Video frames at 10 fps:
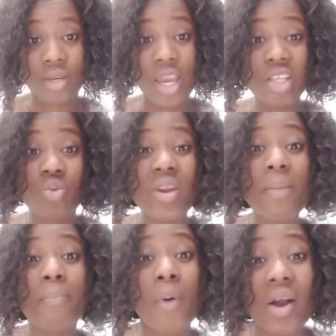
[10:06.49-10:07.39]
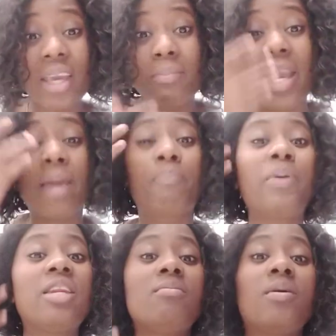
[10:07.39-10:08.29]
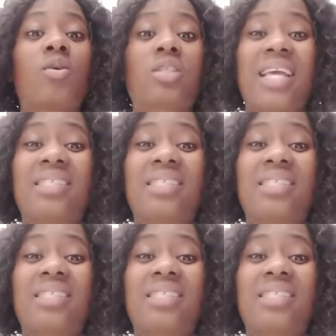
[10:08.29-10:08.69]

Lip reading: It's really bugging me and pinning me because I